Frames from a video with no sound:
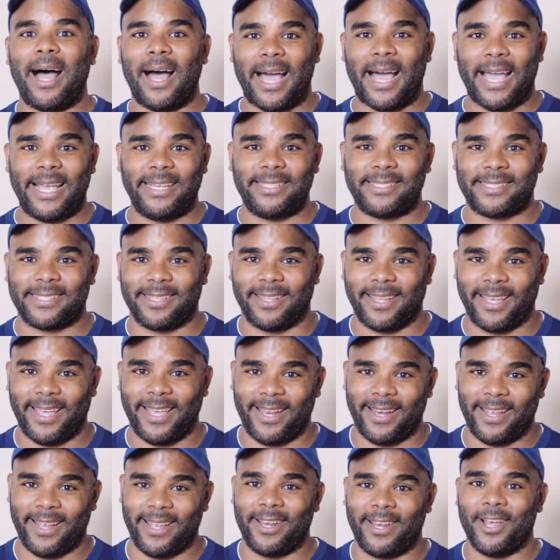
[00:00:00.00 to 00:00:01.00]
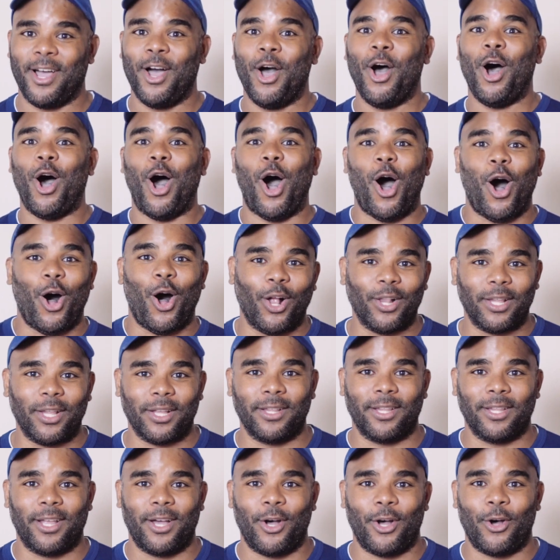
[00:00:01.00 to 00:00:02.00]
isolated, all
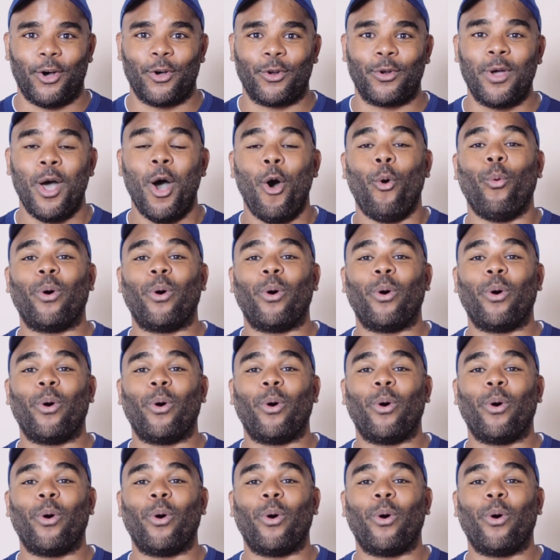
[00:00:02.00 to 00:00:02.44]
alone.